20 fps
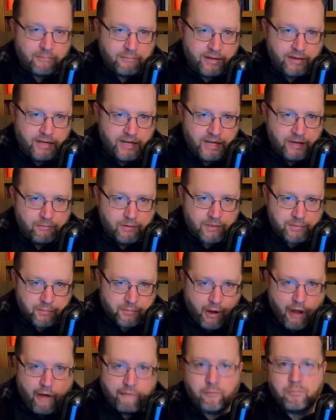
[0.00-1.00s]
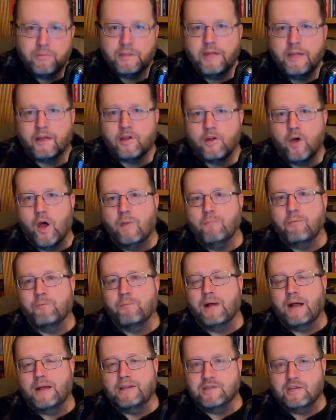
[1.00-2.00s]
but he was probably a
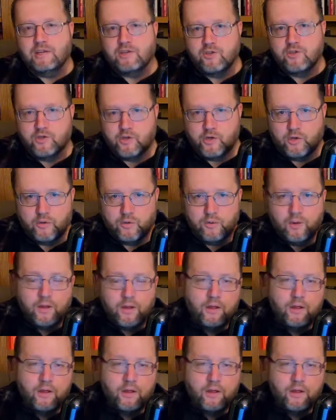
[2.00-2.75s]
compromising Jew